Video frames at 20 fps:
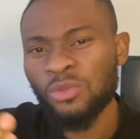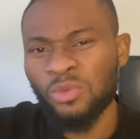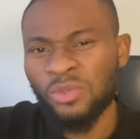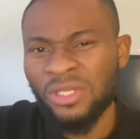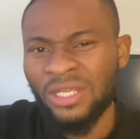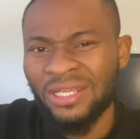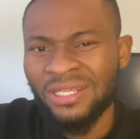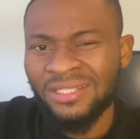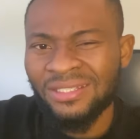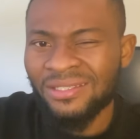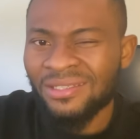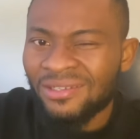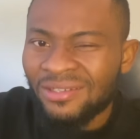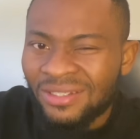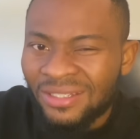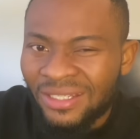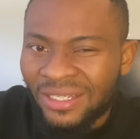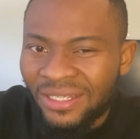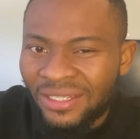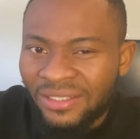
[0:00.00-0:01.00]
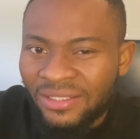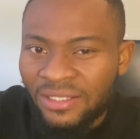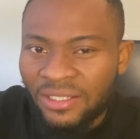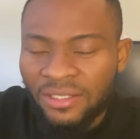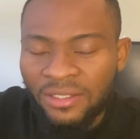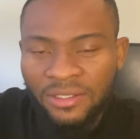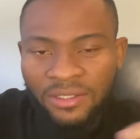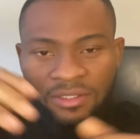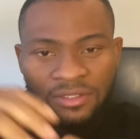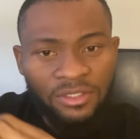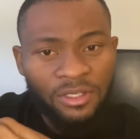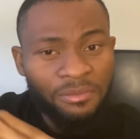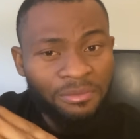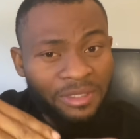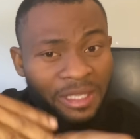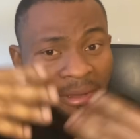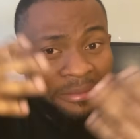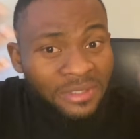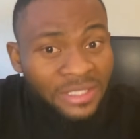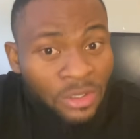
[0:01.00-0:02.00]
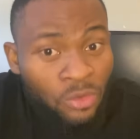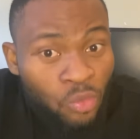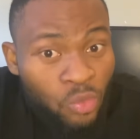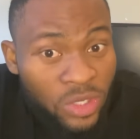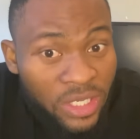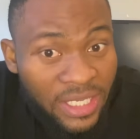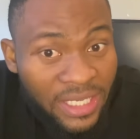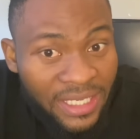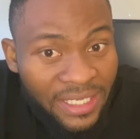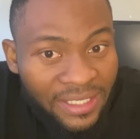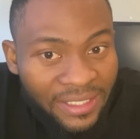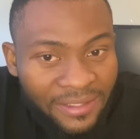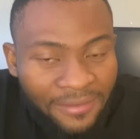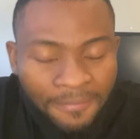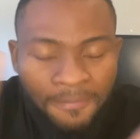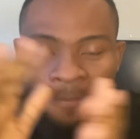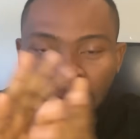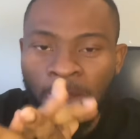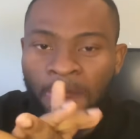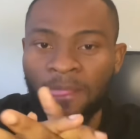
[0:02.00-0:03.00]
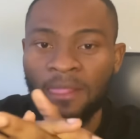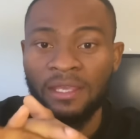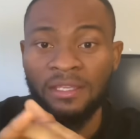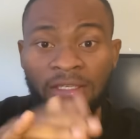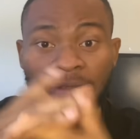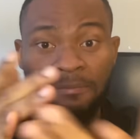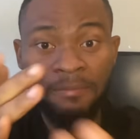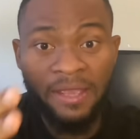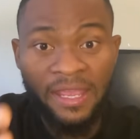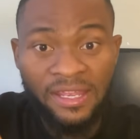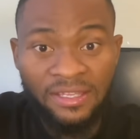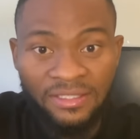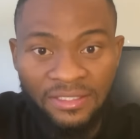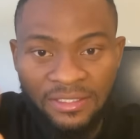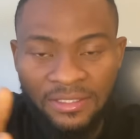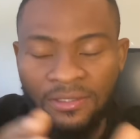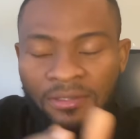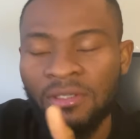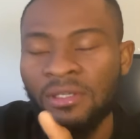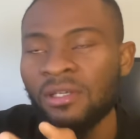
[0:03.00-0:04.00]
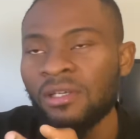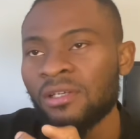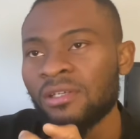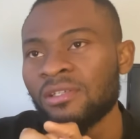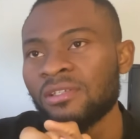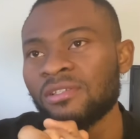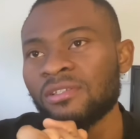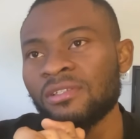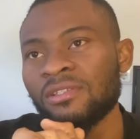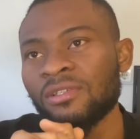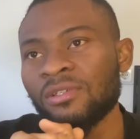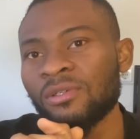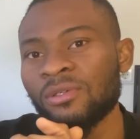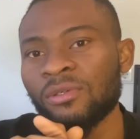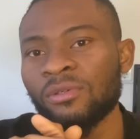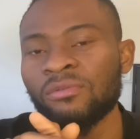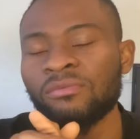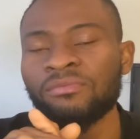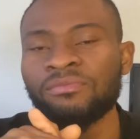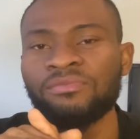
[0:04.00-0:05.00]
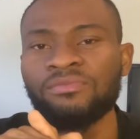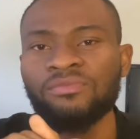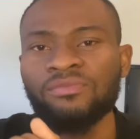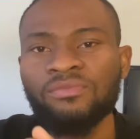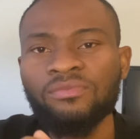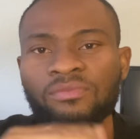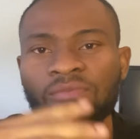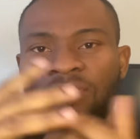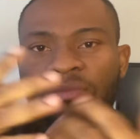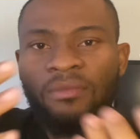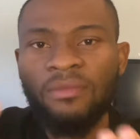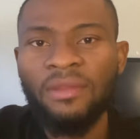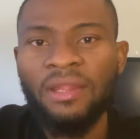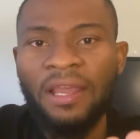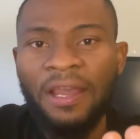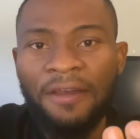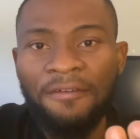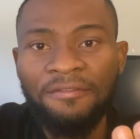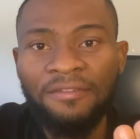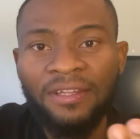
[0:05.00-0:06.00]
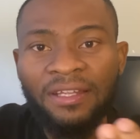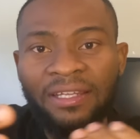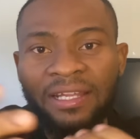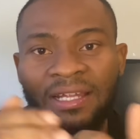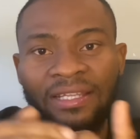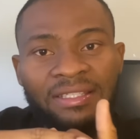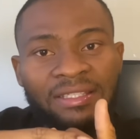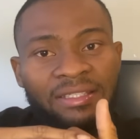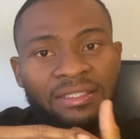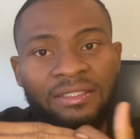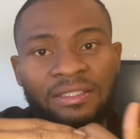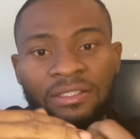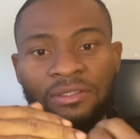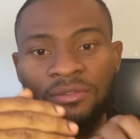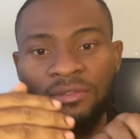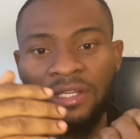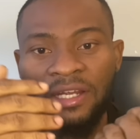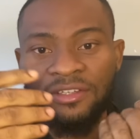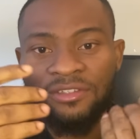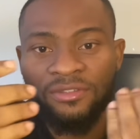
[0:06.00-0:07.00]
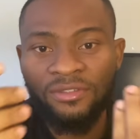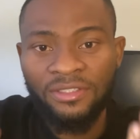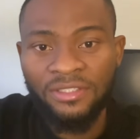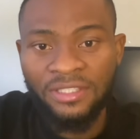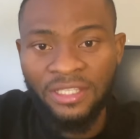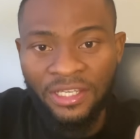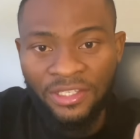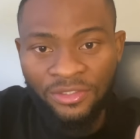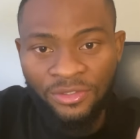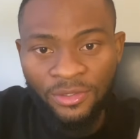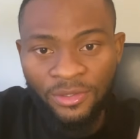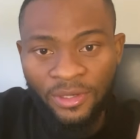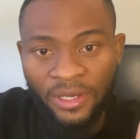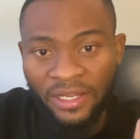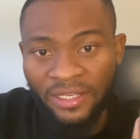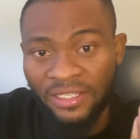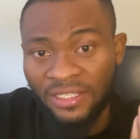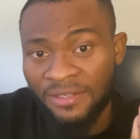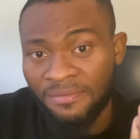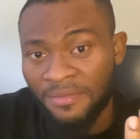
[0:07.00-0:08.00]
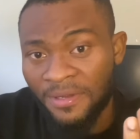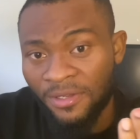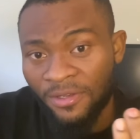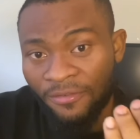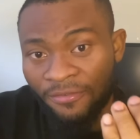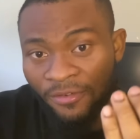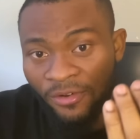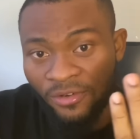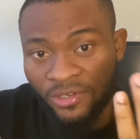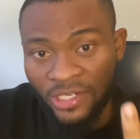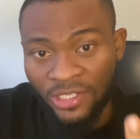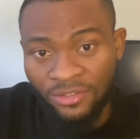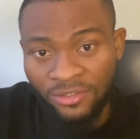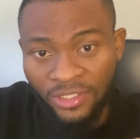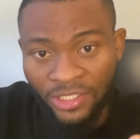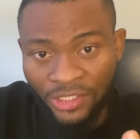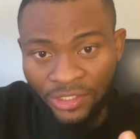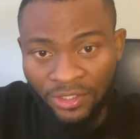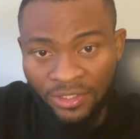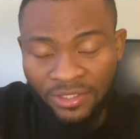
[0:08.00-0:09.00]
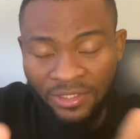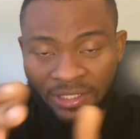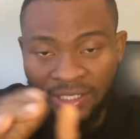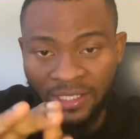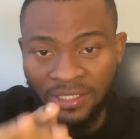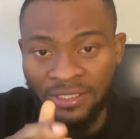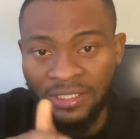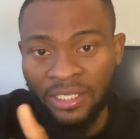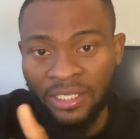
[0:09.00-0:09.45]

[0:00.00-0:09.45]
days, 3 days, sometimes a week. It depends. So after that, they would actually send you an email of congratulations that